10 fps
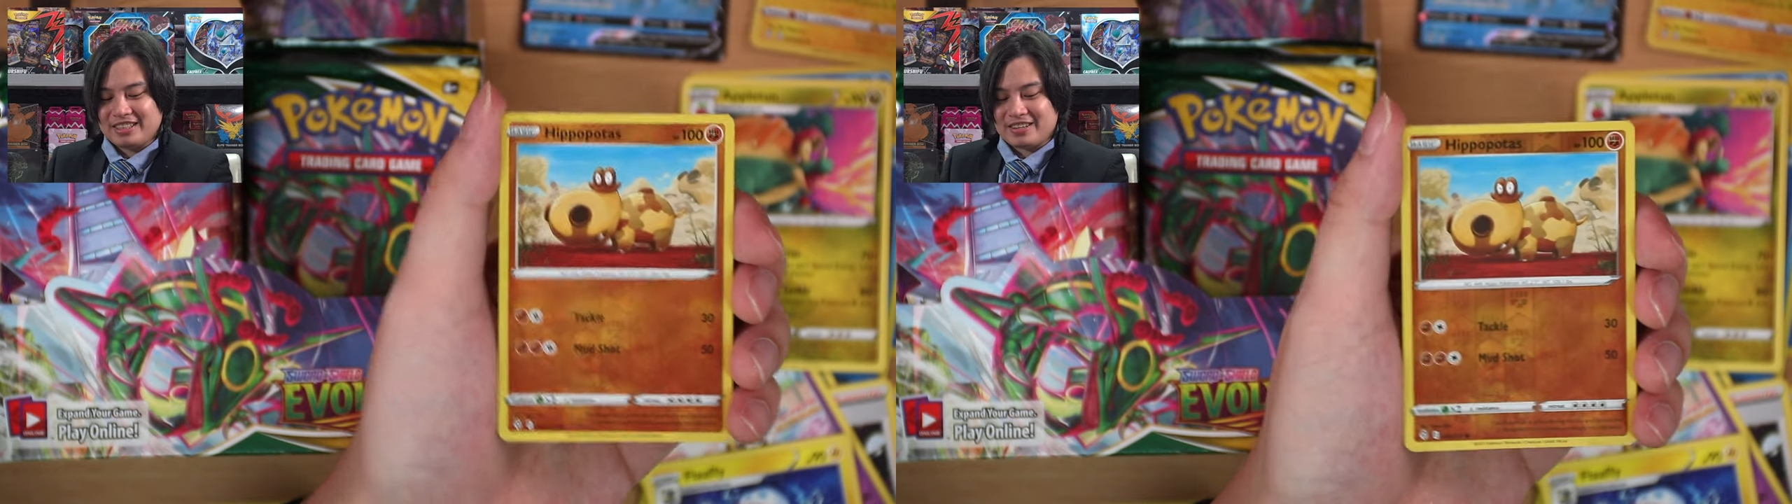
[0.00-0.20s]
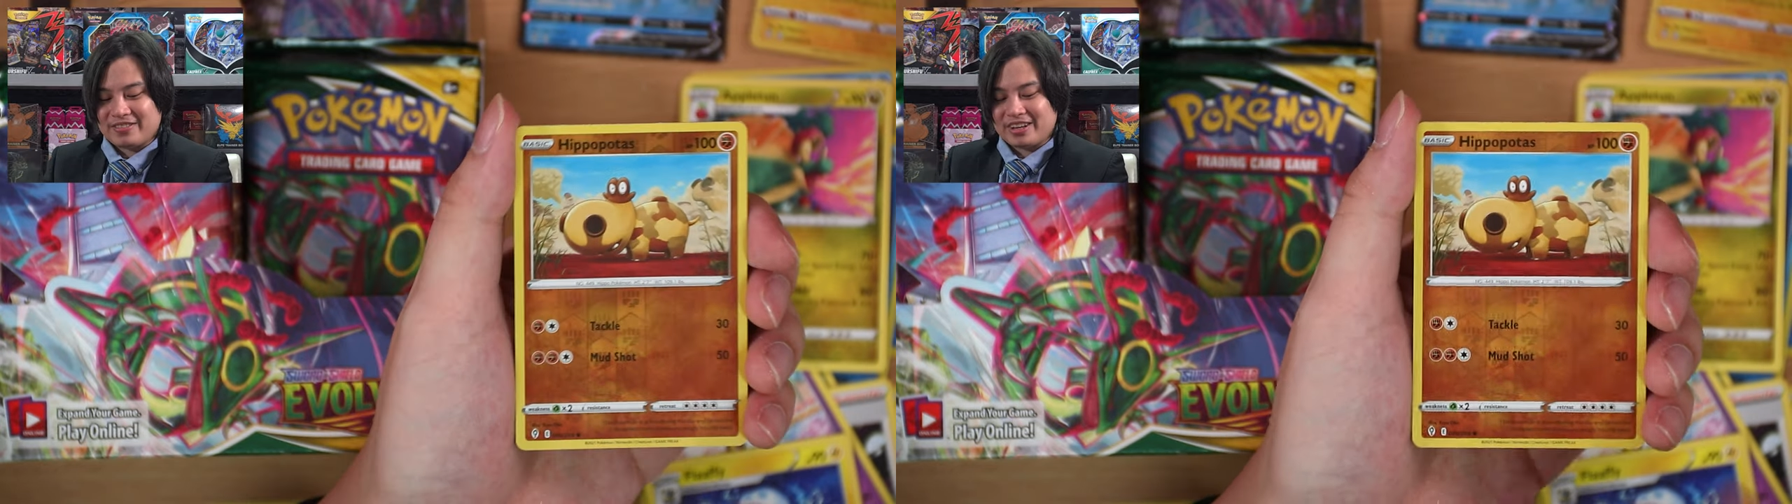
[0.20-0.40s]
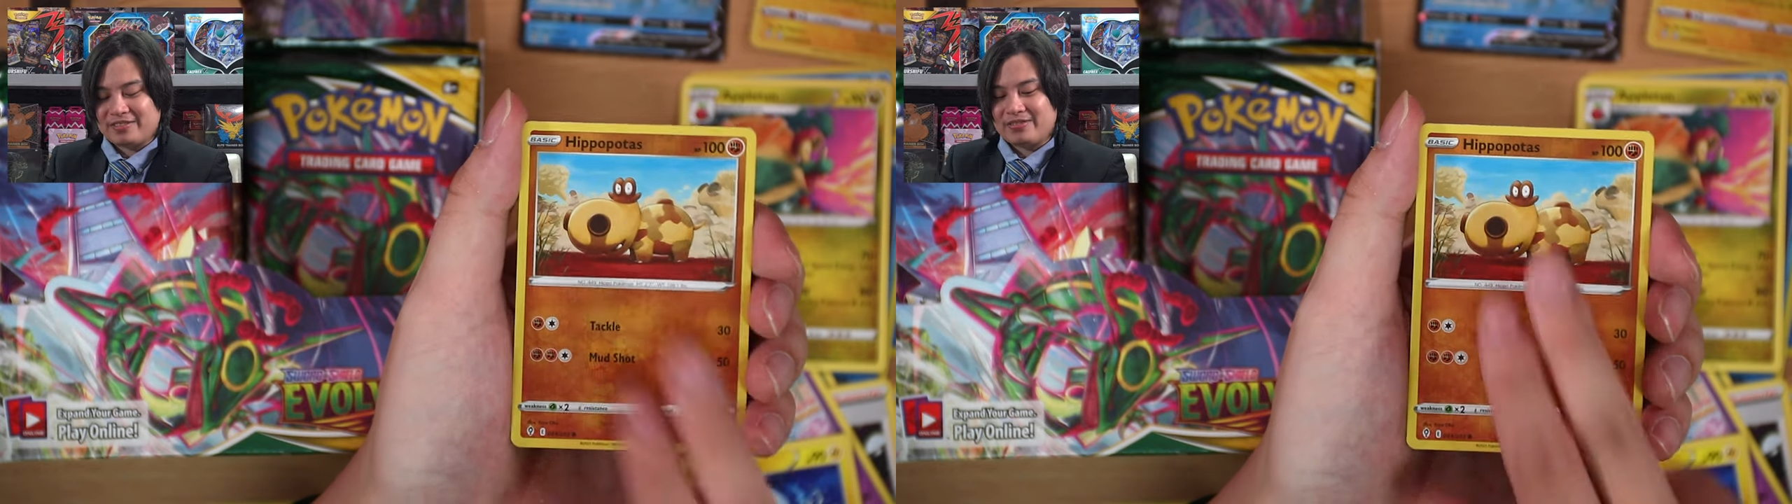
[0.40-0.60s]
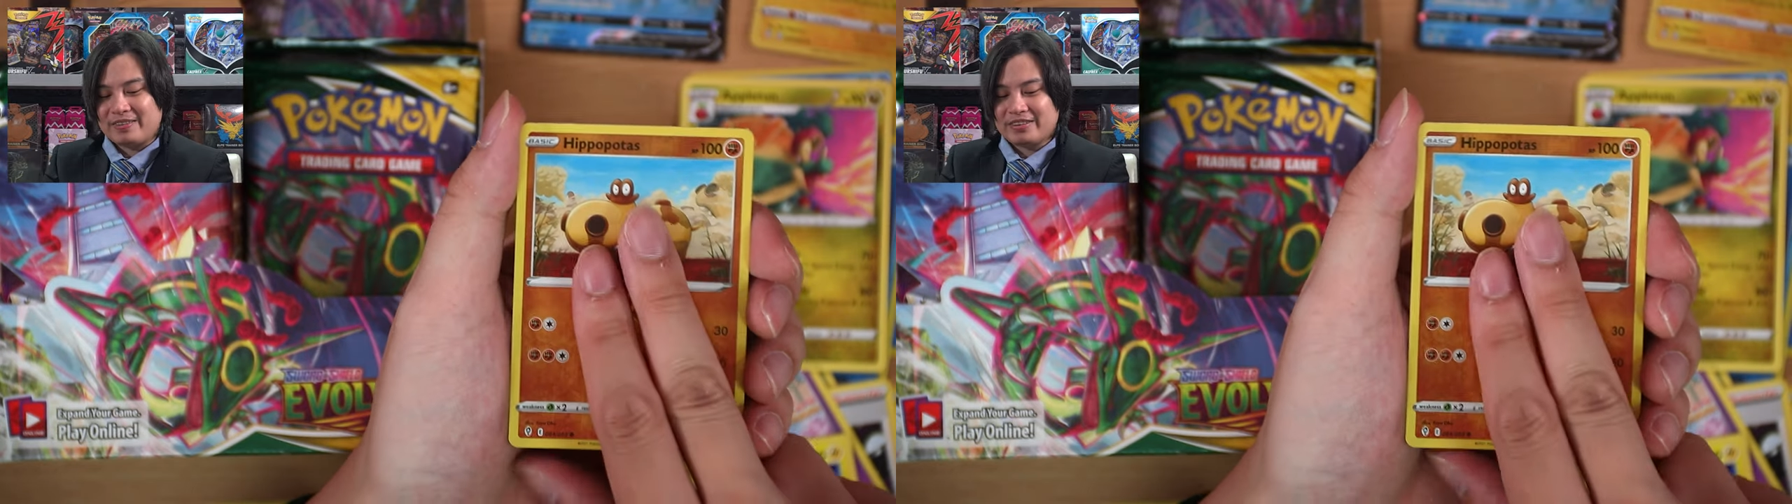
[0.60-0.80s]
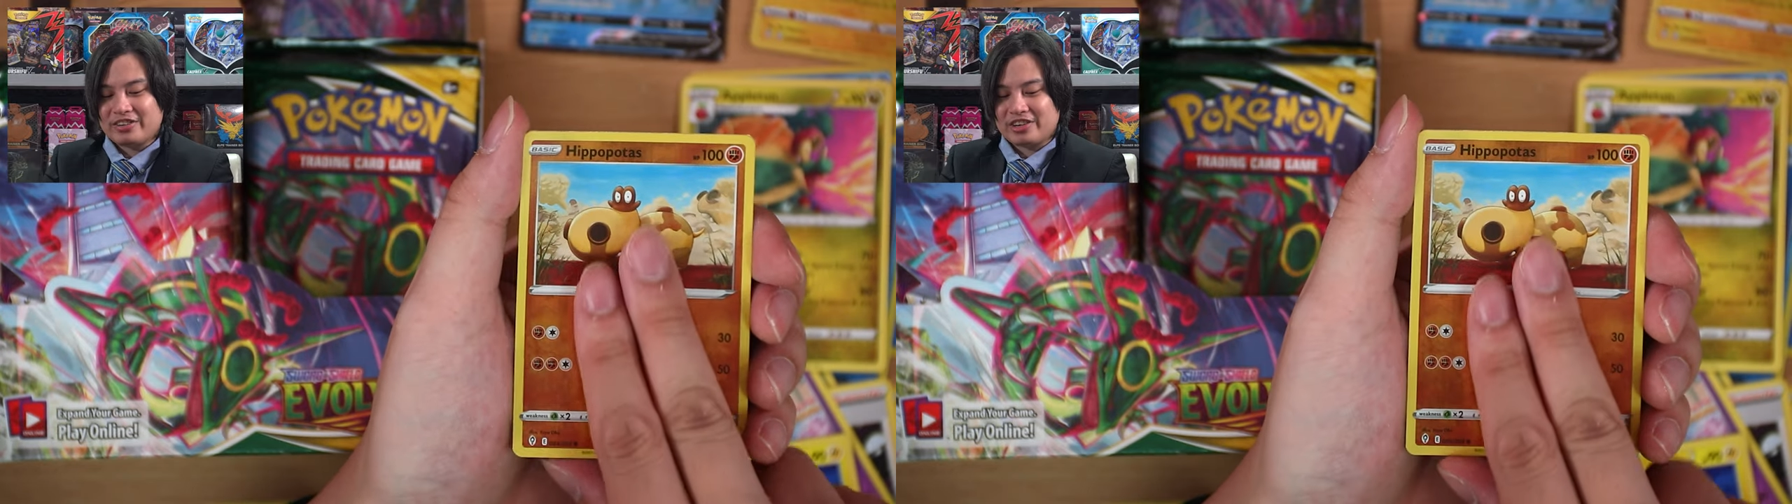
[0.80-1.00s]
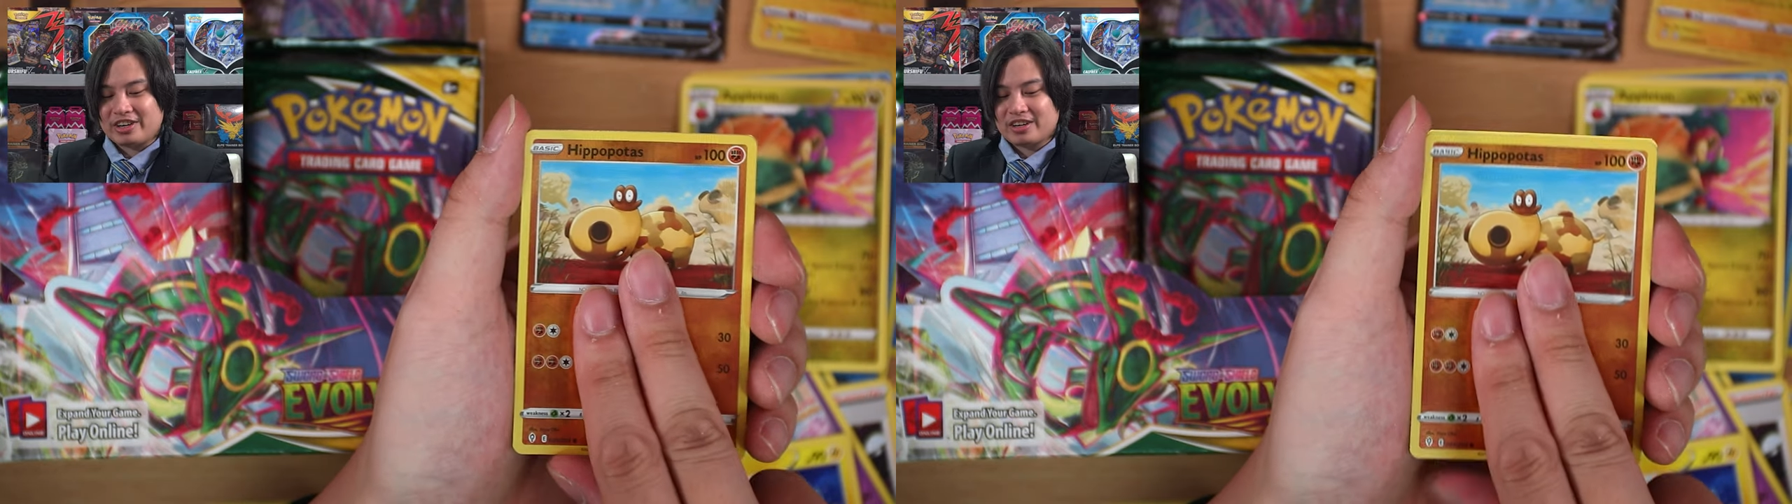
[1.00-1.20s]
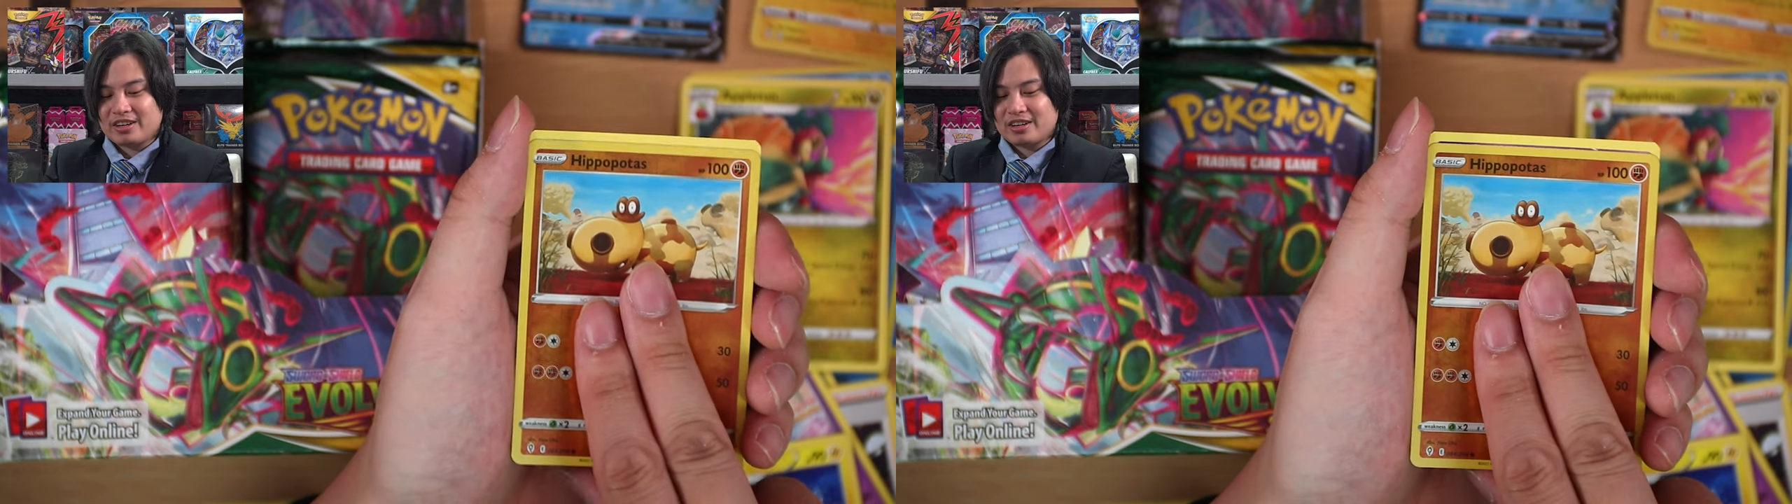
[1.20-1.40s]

something, but I'm not too sure.